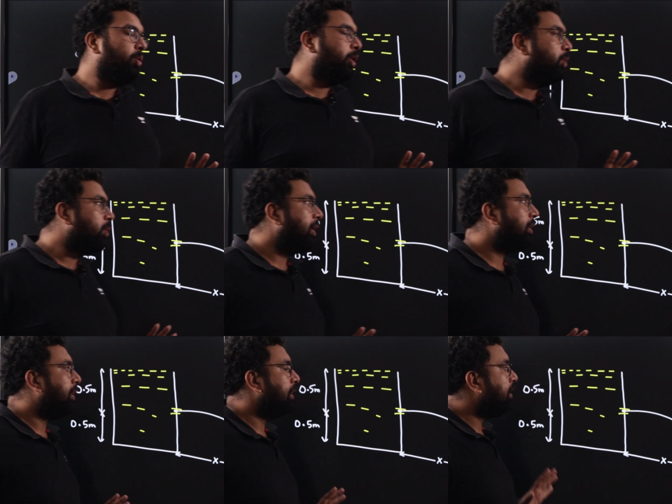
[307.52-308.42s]
to you
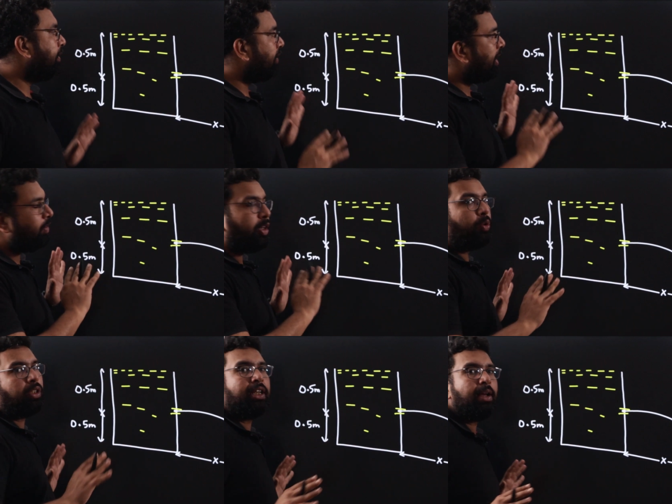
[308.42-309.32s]
is this, that whenever
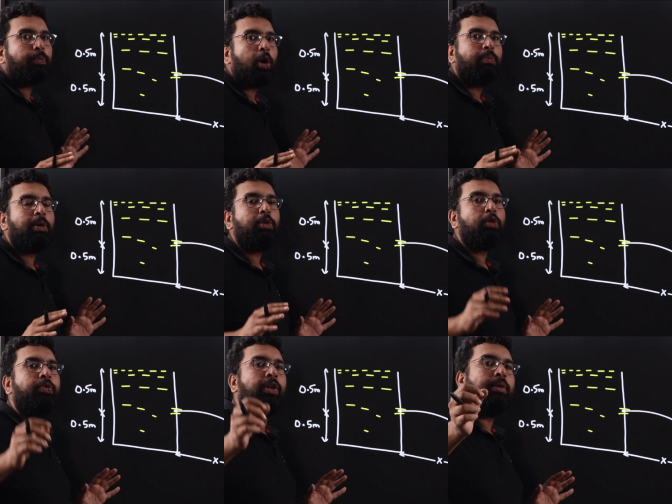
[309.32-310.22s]
you see a problem,
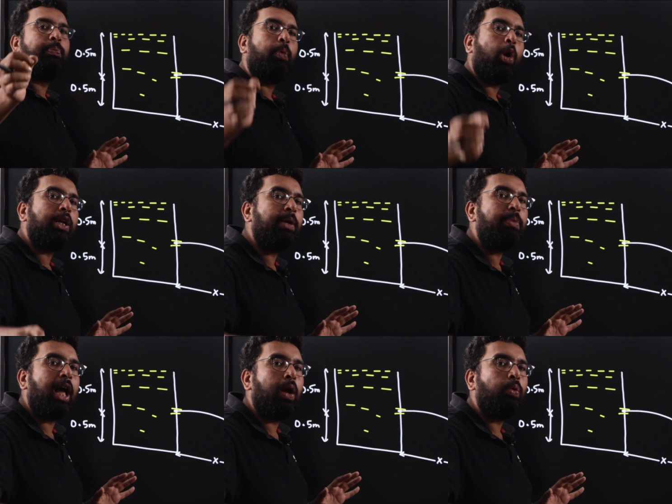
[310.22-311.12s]
you first
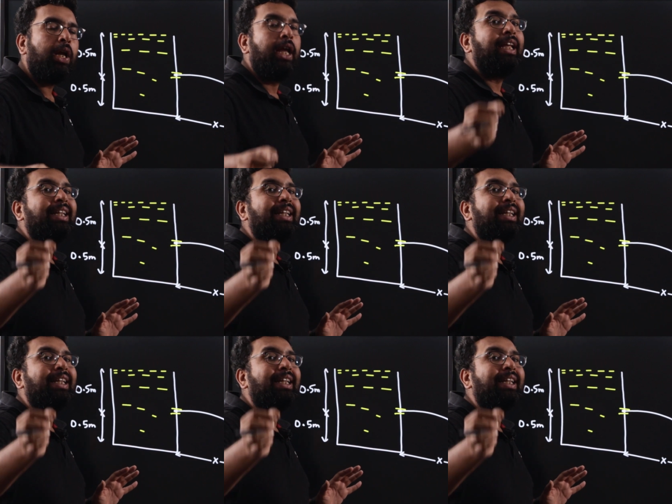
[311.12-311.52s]
bottom down